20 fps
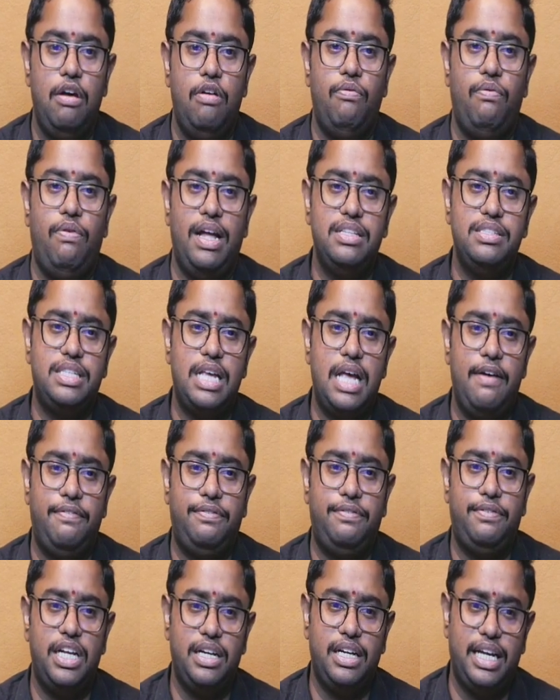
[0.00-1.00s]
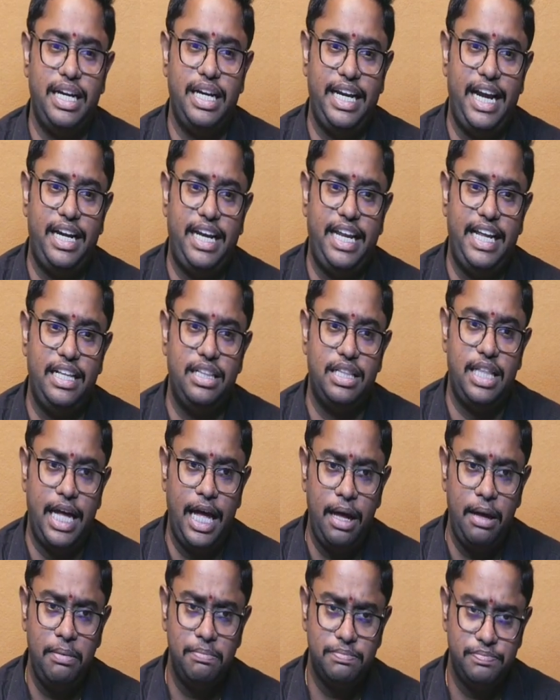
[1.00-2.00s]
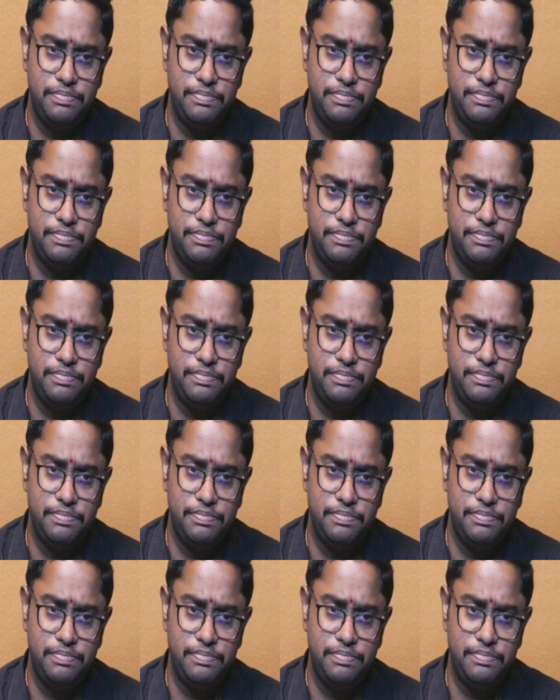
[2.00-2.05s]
Once after creating the